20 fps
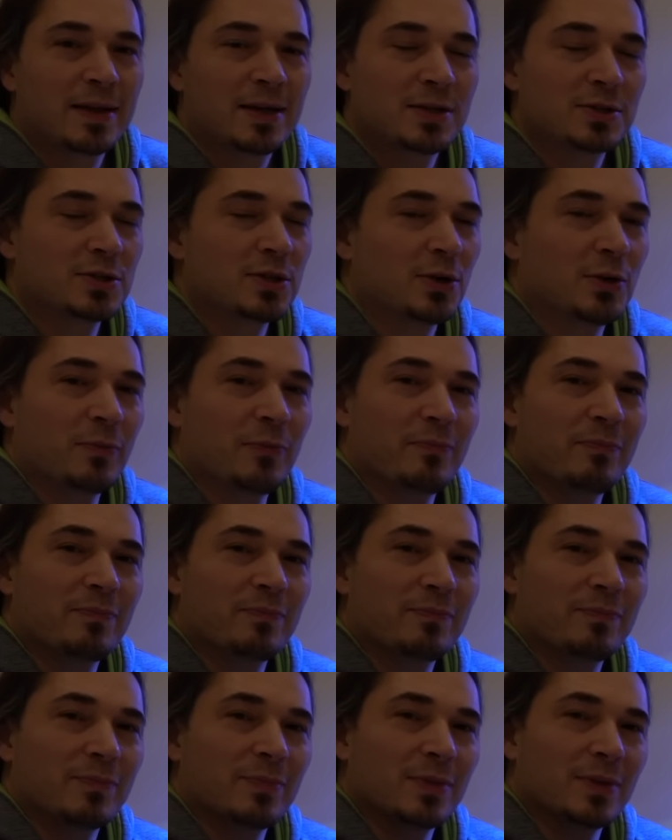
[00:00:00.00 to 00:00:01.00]
So
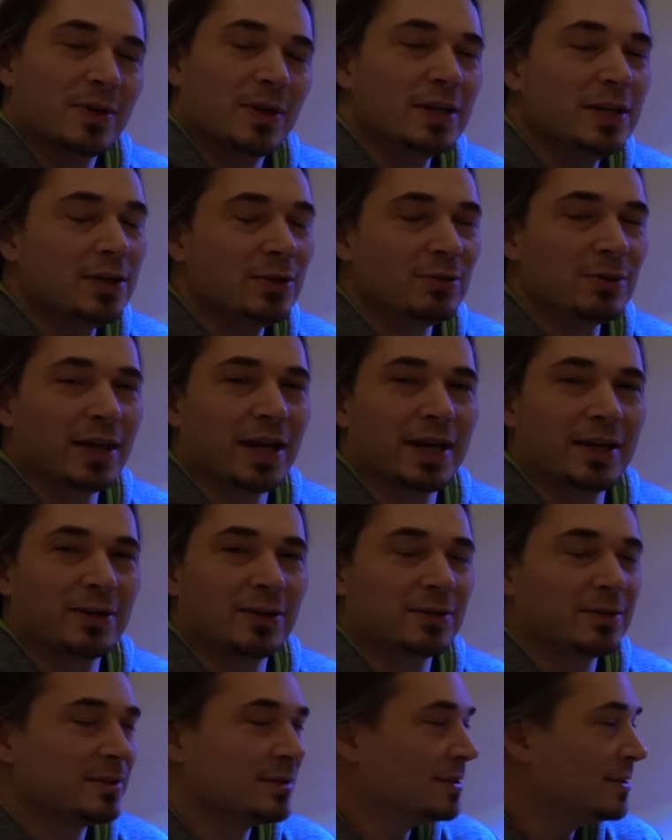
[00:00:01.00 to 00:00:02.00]
a year
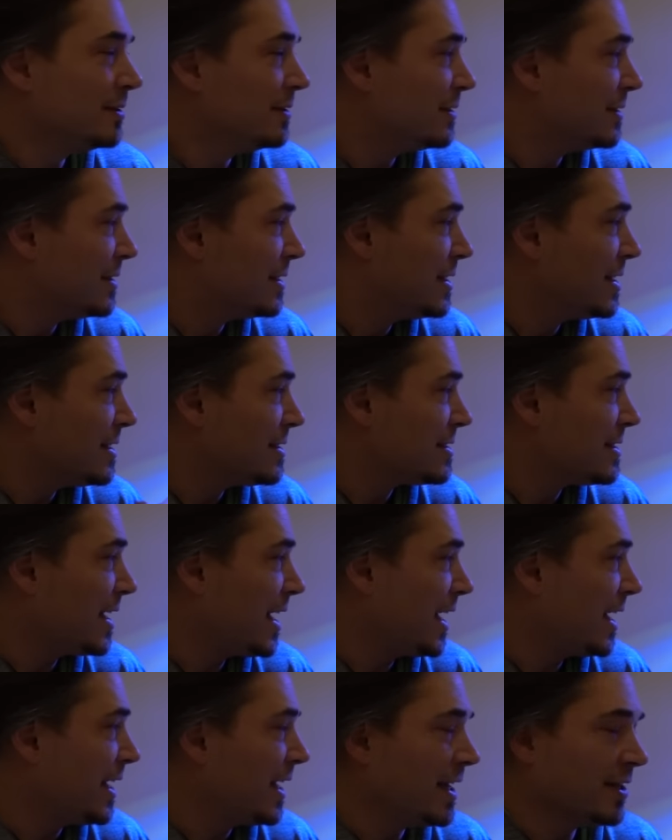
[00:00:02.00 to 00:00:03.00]
later, this
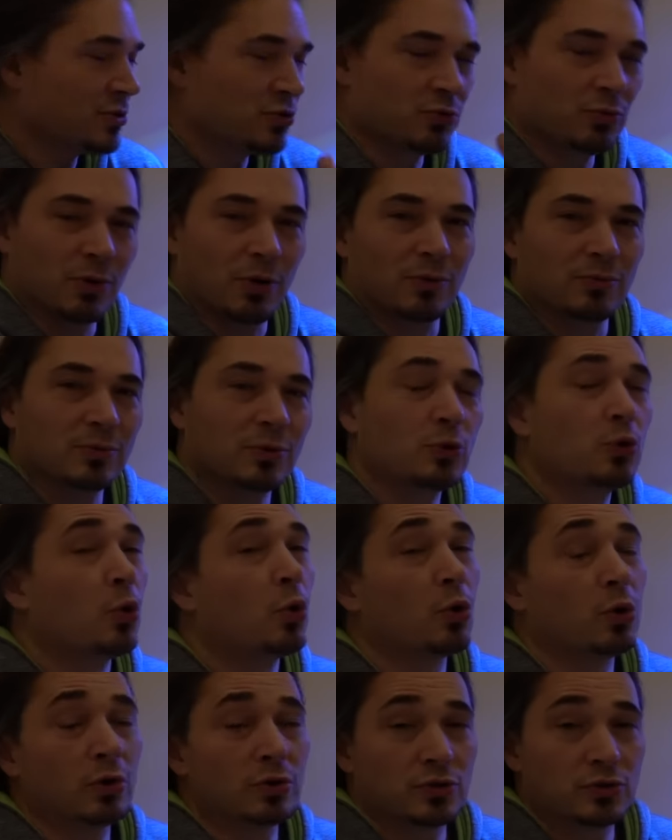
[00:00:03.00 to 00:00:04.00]
tank, it's grown. The
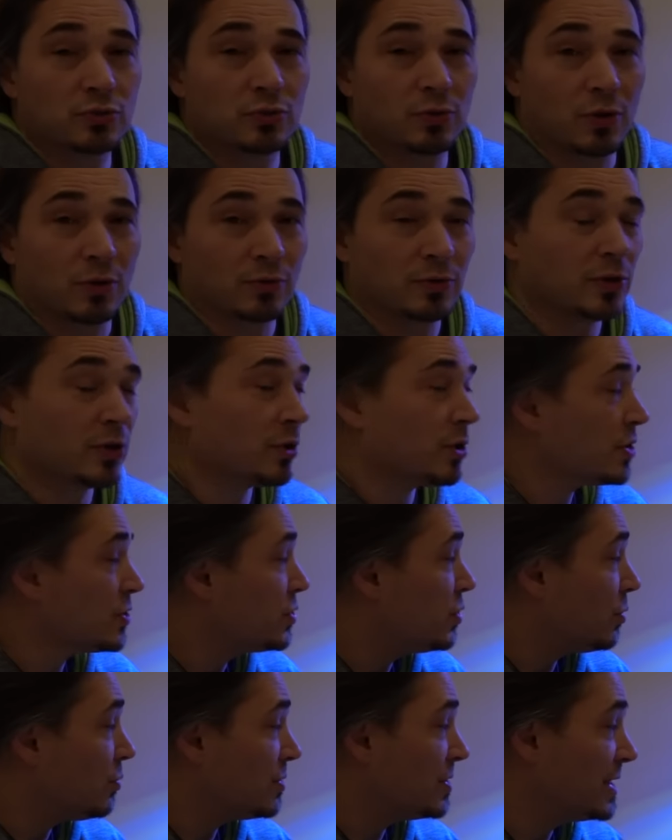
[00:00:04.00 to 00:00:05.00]
coral has grown. There is
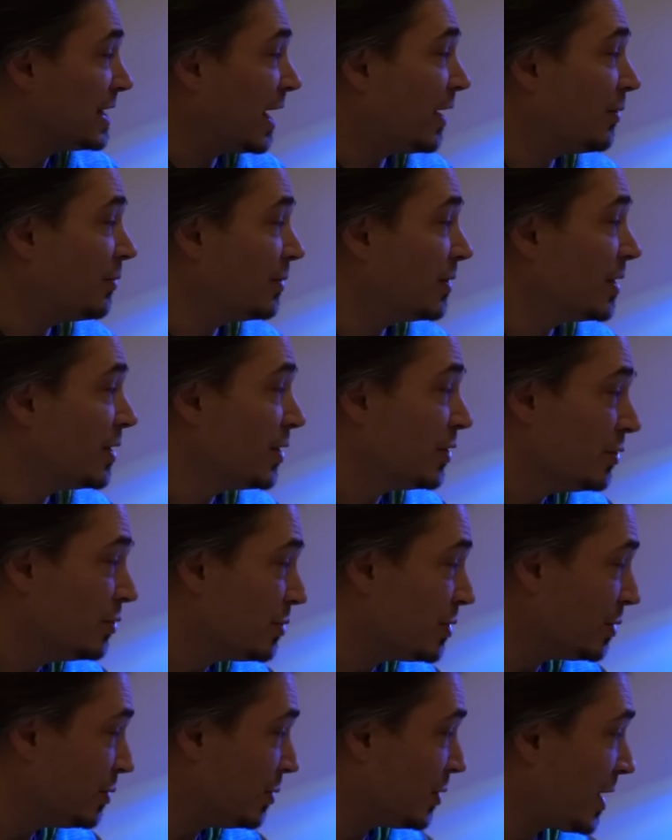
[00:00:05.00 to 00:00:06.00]
no doubt. You
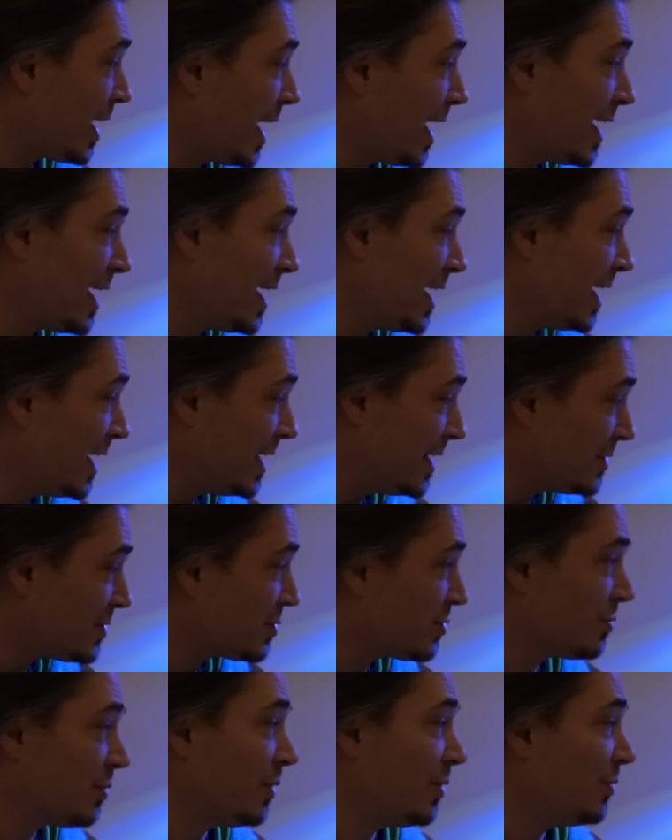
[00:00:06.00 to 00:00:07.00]
could look at it, and it's
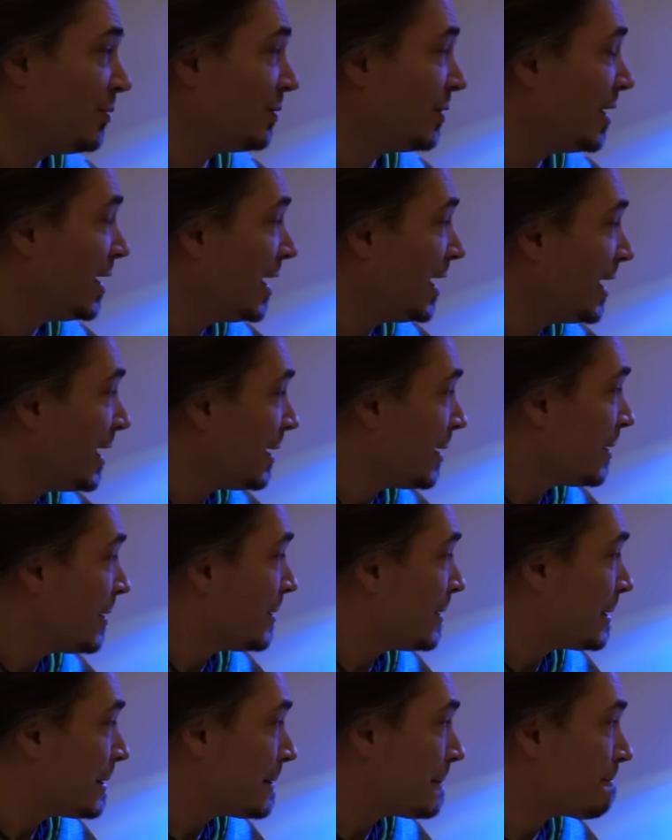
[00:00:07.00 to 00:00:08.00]
grown
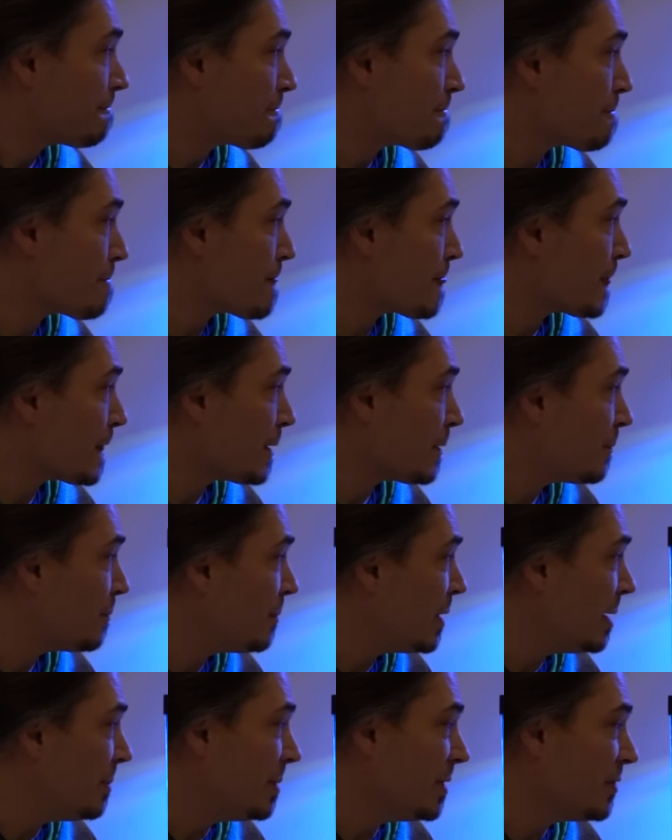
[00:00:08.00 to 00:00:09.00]

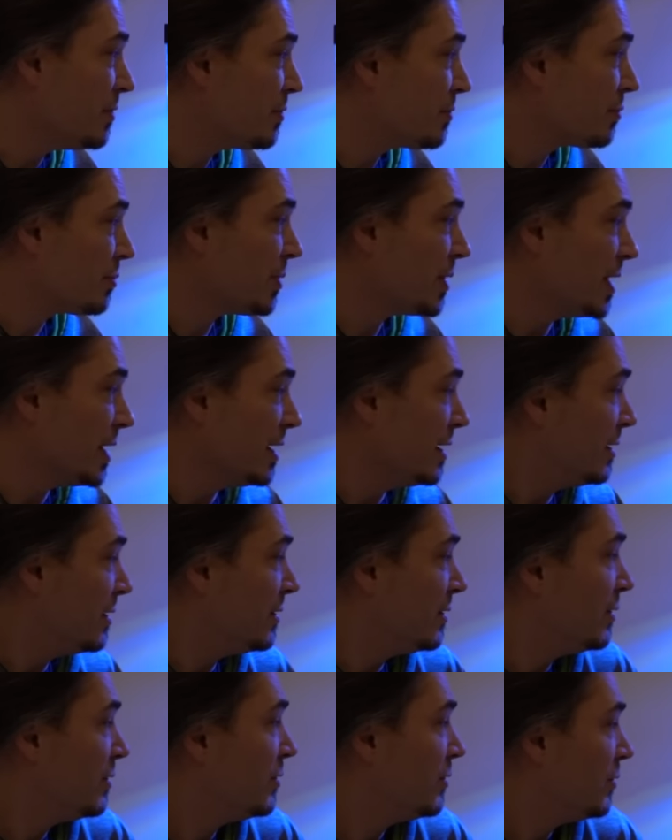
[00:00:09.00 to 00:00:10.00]
maybe
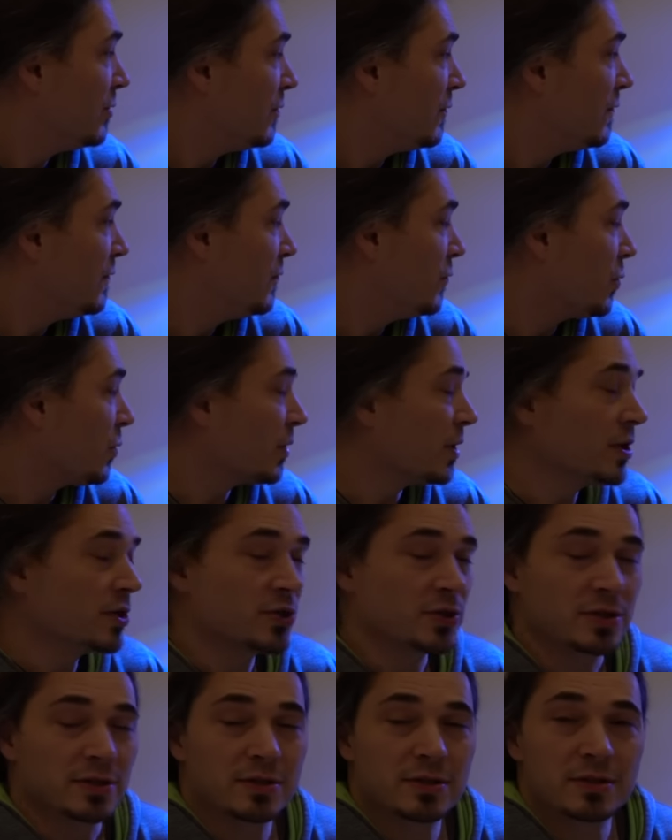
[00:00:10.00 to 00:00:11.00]
3-4
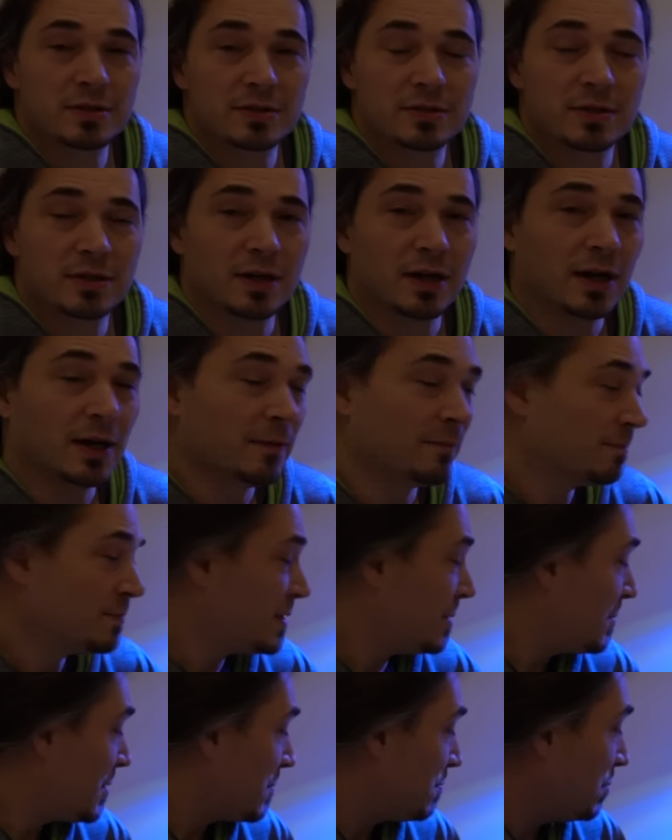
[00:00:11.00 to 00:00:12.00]
inches.
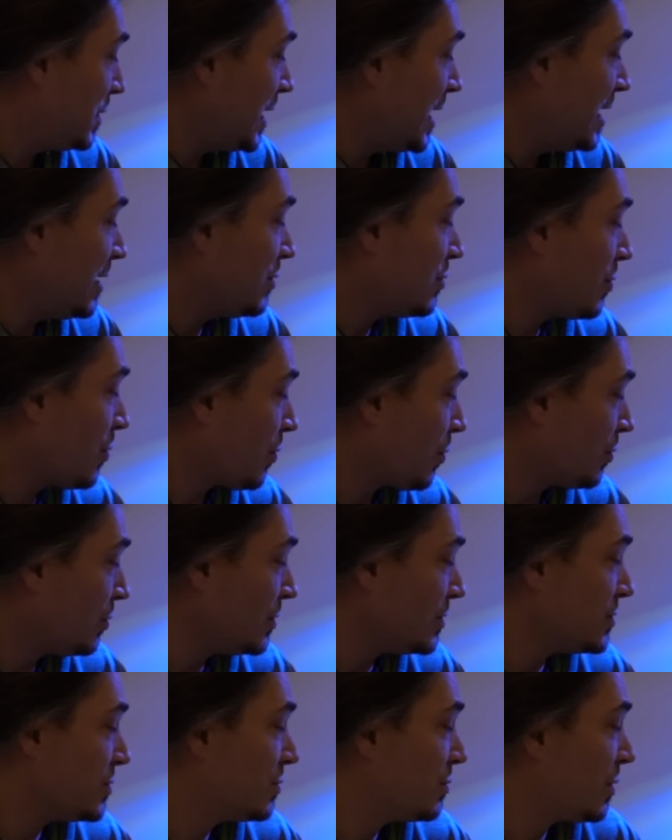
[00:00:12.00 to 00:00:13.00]
Some of the plating coral
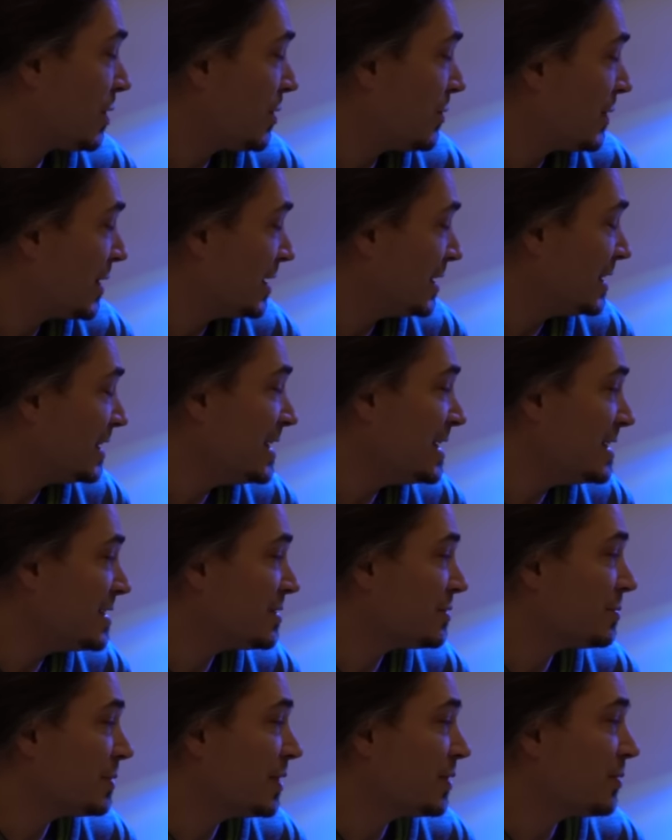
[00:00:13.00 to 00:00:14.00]
has grown at
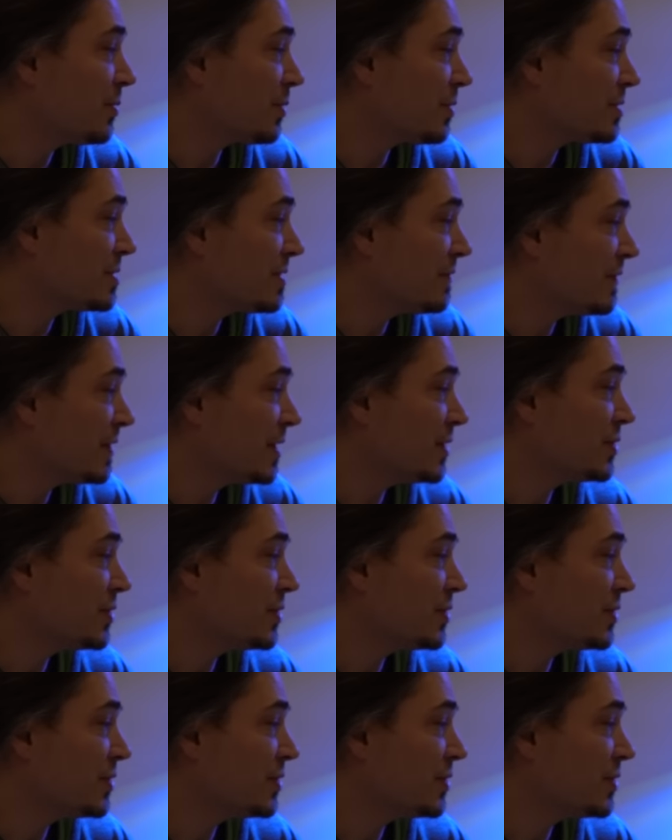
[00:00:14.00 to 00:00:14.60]
least 3/4 of an